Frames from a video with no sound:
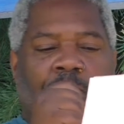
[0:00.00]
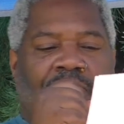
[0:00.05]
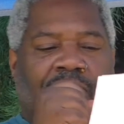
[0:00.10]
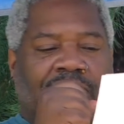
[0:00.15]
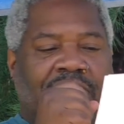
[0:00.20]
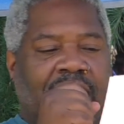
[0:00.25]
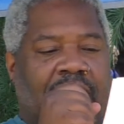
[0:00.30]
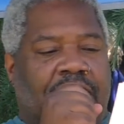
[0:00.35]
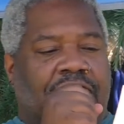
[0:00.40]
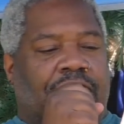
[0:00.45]

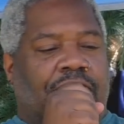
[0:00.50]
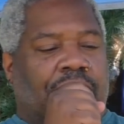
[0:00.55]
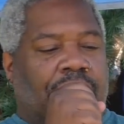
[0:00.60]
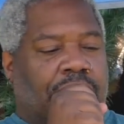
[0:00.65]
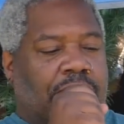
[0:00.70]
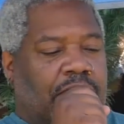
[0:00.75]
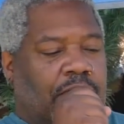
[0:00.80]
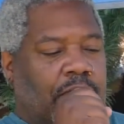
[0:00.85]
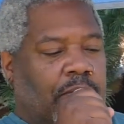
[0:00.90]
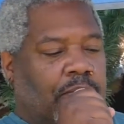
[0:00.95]

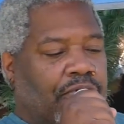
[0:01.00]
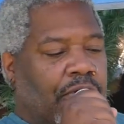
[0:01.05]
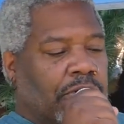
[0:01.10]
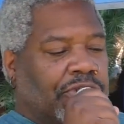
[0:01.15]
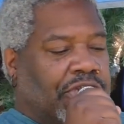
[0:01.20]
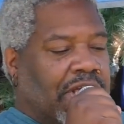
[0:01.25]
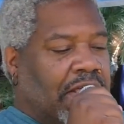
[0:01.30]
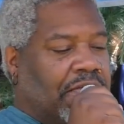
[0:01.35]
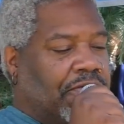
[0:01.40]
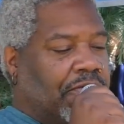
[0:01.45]
protesters,
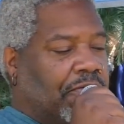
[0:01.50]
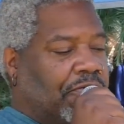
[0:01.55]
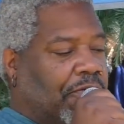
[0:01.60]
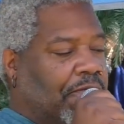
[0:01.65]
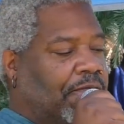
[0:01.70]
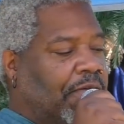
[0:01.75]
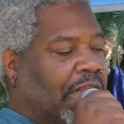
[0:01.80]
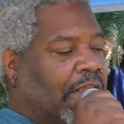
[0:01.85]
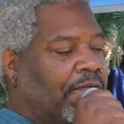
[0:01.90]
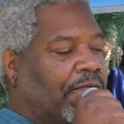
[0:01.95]
protesters or
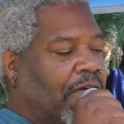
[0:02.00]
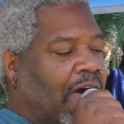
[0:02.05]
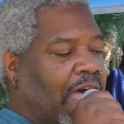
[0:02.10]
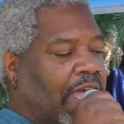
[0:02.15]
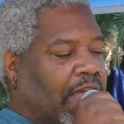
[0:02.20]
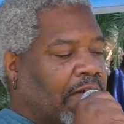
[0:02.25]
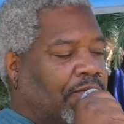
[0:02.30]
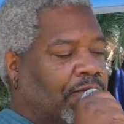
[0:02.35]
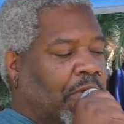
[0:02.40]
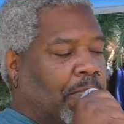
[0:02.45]

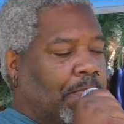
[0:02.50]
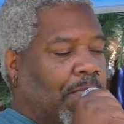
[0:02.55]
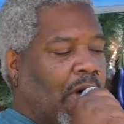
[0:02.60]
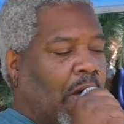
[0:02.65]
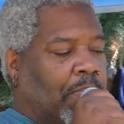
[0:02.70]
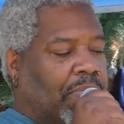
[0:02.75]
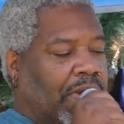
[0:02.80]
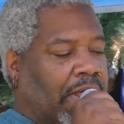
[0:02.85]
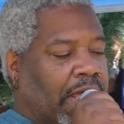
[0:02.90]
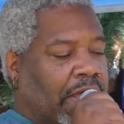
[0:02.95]
vilifying football
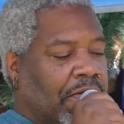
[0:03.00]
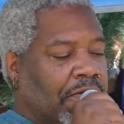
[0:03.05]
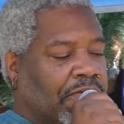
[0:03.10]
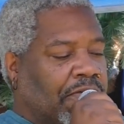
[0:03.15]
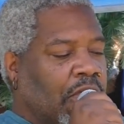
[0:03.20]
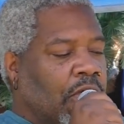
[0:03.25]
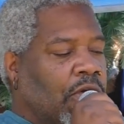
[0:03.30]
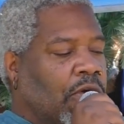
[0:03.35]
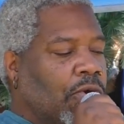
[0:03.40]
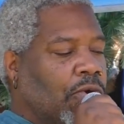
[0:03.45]
players
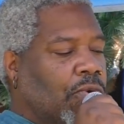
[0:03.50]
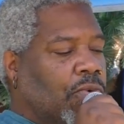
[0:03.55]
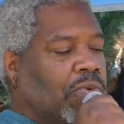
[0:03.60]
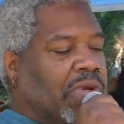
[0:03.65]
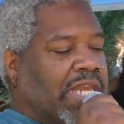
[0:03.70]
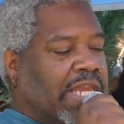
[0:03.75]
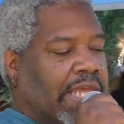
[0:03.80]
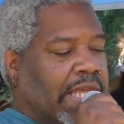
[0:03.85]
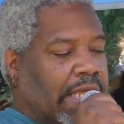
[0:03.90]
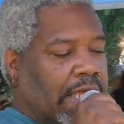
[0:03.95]
who
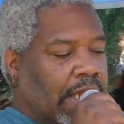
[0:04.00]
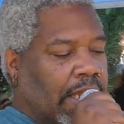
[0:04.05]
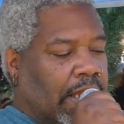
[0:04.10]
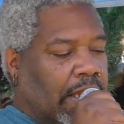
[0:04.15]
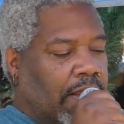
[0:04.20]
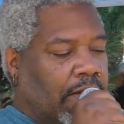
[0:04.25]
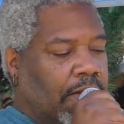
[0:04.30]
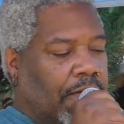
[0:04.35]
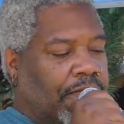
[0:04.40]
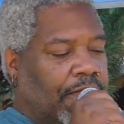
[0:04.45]

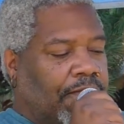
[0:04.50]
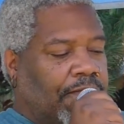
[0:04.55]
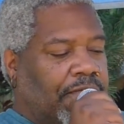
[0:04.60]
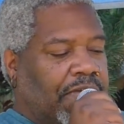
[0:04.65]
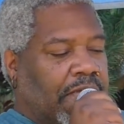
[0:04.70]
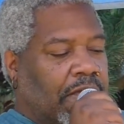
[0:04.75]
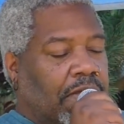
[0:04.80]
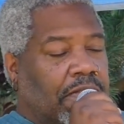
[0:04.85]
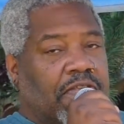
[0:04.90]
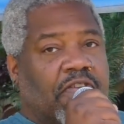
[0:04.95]
kneel on the
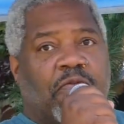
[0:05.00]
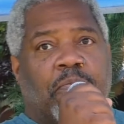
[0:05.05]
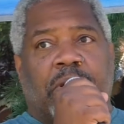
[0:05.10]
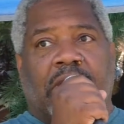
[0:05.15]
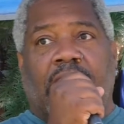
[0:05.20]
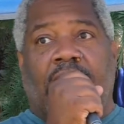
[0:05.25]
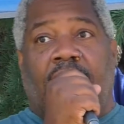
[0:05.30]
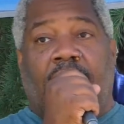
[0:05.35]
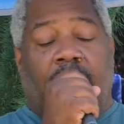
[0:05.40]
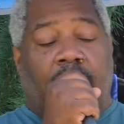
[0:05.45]
fields of
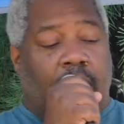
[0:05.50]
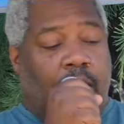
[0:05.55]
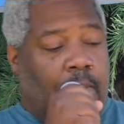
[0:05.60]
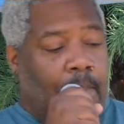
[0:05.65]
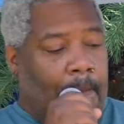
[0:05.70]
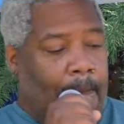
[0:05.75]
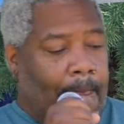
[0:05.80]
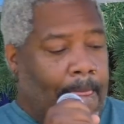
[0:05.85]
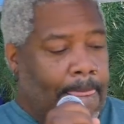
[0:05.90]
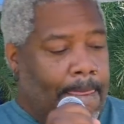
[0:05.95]
play.
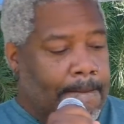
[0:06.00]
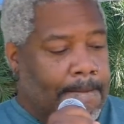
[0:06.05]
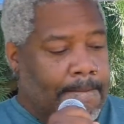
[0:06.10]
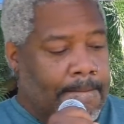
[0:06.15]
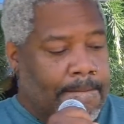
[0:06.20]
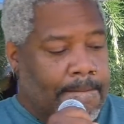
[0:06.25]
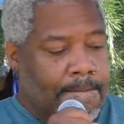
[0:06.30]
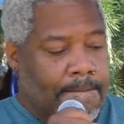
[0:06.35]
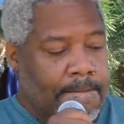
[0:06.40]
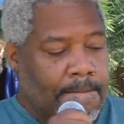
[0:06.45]

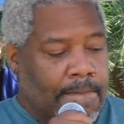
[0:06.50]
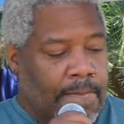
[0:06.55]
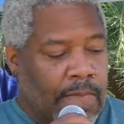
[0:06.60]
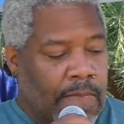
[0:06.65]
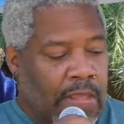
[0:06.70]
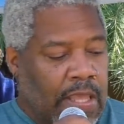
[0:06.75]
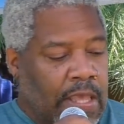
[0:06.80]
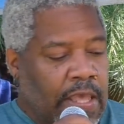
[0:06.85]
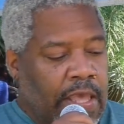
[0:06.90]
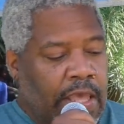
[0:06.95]

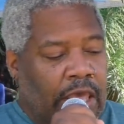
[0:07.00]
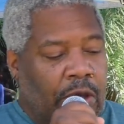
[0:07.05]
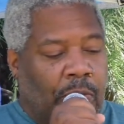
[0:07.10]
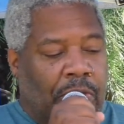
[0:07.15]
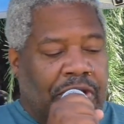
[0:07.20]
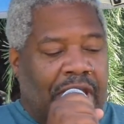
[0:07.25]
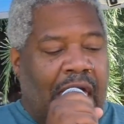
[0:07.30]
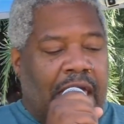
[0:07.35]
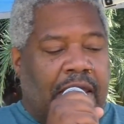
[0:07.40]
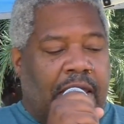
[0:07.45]
It will
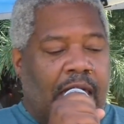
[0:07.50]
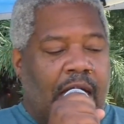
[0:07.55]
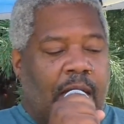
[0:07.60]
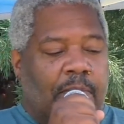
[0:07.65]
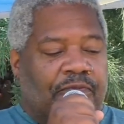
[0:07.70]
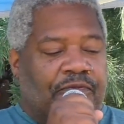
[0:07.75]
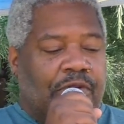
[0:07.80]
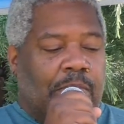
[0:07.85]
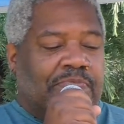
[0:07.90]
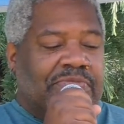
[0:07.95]
not
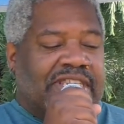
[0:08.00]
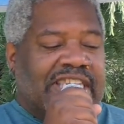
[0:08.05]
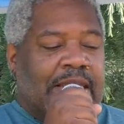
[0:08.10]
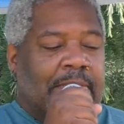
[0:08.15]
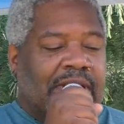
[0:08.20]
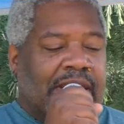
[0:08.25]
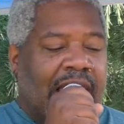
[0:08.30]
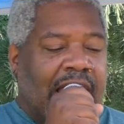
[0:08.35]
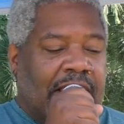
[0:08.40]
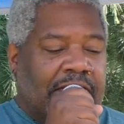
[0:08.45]
come from
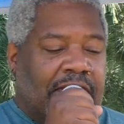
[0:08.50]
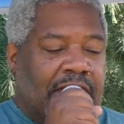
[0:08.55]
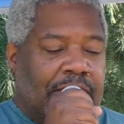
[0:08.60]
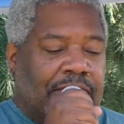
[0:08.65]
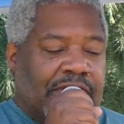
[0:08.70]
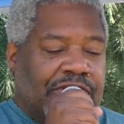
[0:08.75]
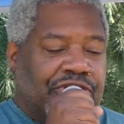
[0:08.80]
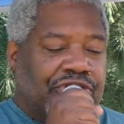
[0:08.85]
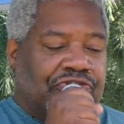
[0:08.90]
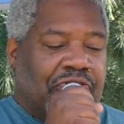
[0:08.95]
demonizing
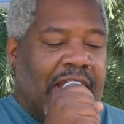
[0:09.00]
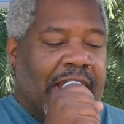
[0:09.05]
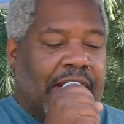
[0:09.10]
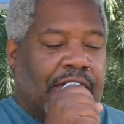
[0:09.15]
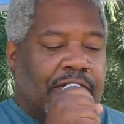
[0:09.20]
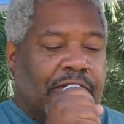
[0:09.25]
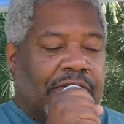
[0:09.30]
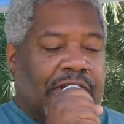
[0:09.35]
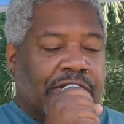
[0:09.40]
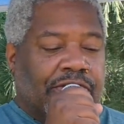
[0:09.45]
the
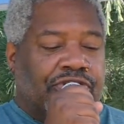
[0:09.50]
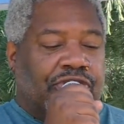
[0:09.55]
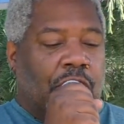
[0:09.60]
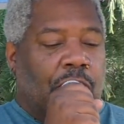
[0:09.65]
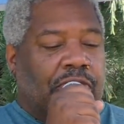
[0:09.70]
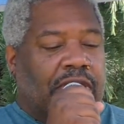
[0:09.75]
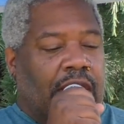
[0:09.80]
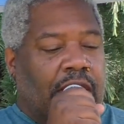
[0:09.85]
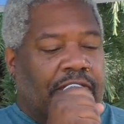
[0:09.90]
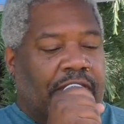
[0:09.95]
strangled and
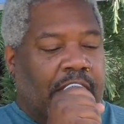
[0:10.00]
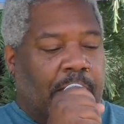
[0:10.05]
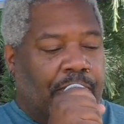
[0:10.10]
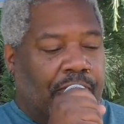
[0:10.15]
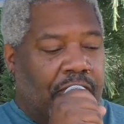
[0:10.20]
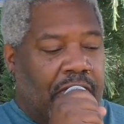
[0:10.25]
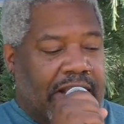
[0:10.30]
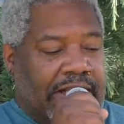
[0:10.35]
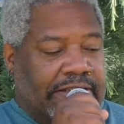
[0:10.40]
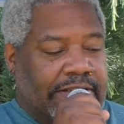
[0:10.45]
choking the
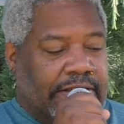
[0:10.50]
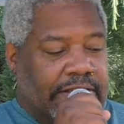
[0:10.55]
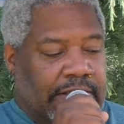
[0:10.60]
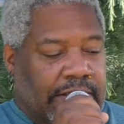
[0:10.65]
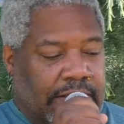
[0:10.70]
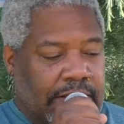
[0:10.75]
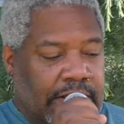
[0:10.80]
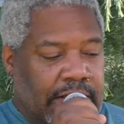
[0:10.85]
oppressed.